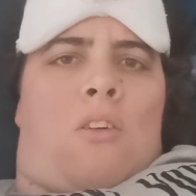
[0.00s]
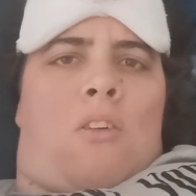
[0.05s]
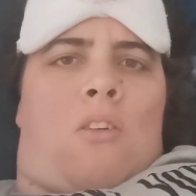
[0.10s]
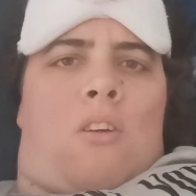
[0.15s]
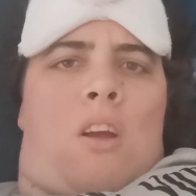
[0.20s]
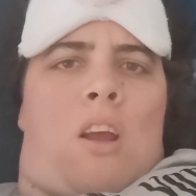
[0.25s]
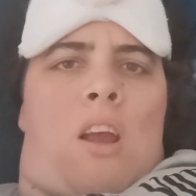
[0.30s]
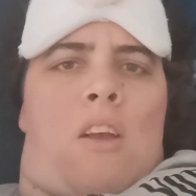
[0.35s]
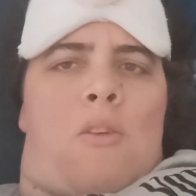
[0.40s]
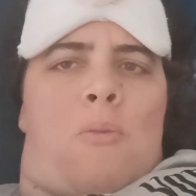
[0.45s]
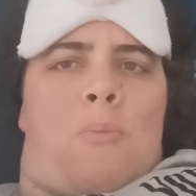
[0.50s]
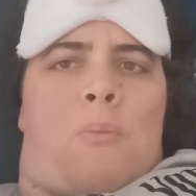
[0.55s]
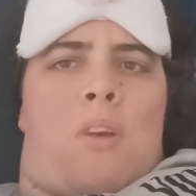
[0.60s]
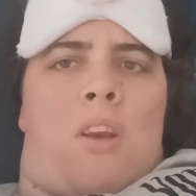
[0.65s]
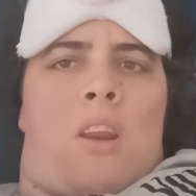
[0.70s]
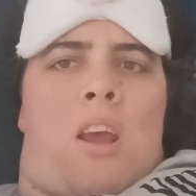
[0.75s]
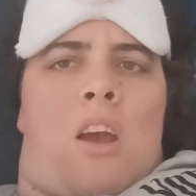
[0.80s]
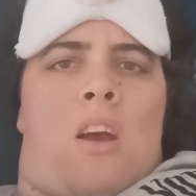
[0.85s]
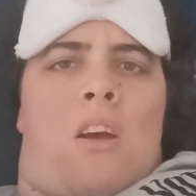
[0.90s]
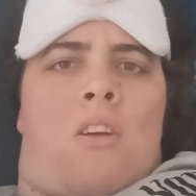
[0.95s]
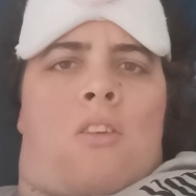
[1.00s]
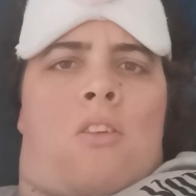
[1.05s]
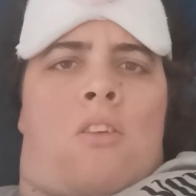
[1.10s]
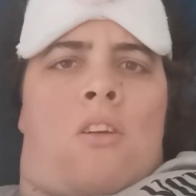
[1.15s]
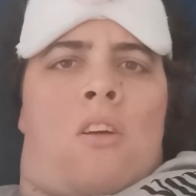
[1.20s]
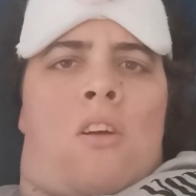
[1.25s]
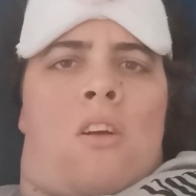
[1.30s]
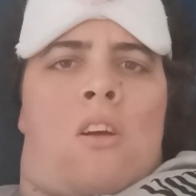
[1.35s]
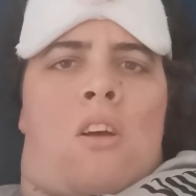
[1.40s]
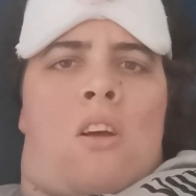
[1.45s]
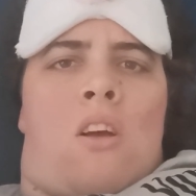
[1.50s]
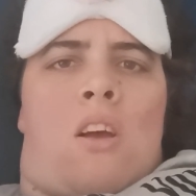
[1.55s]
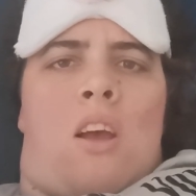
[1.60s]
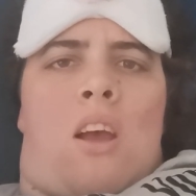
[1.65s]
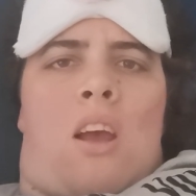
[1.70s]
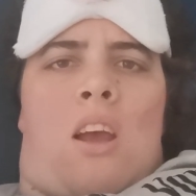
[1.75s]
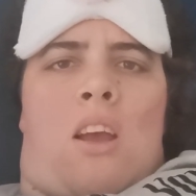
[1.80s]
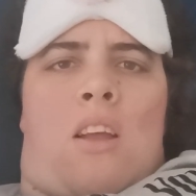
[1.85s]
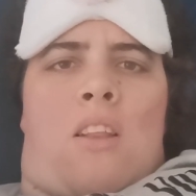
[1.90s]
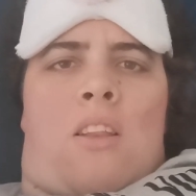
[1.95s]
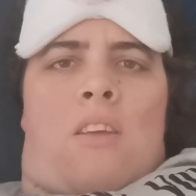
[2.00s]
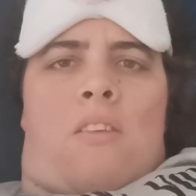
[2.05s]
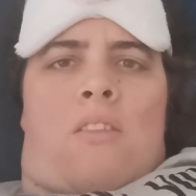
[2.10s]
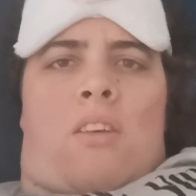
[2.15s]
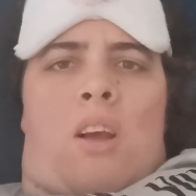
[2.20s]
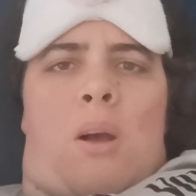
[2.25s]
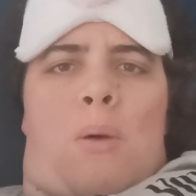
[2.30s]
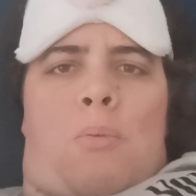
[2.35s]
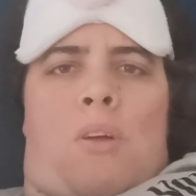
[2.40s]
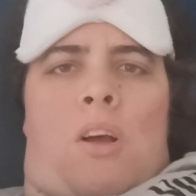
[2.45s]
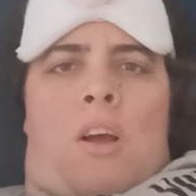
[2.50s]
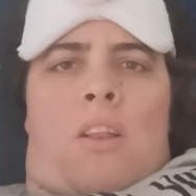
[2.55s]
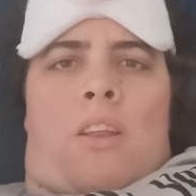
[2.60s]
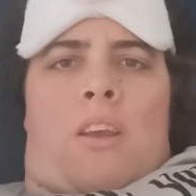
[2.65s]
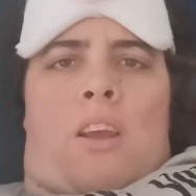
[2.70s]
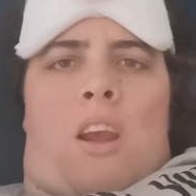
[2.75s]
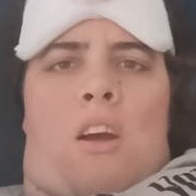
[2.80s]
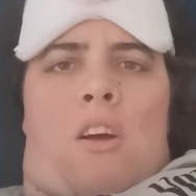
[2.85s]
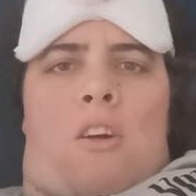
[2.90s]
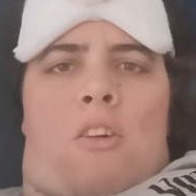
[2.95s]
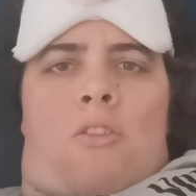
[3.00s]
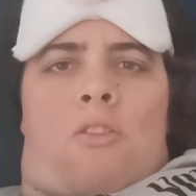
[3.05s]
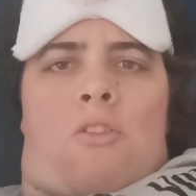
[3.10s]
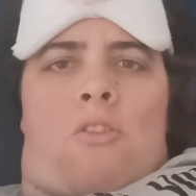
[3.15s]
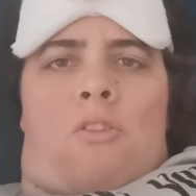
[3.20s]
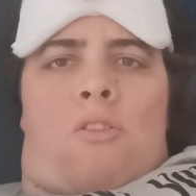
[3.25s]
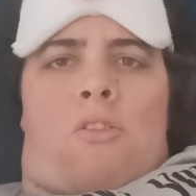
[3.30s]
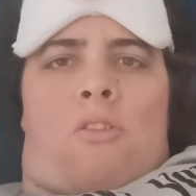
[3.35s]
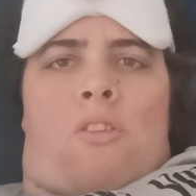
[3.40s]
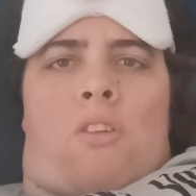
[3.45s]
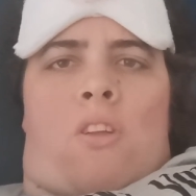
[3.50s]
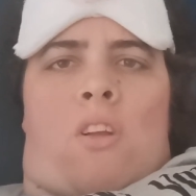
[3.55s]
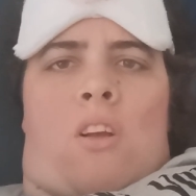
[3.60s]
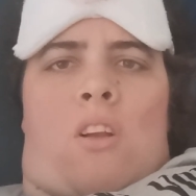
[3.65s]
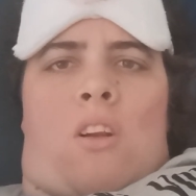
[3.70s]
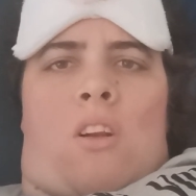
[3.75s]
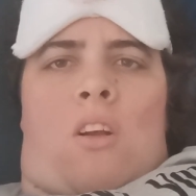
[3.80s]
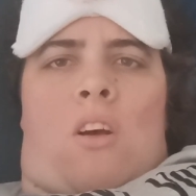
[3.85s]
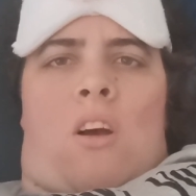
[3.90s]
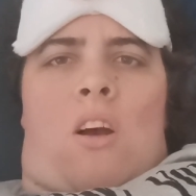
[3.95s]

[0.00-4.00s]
or he hasn't been yet, and there's a couple other characters that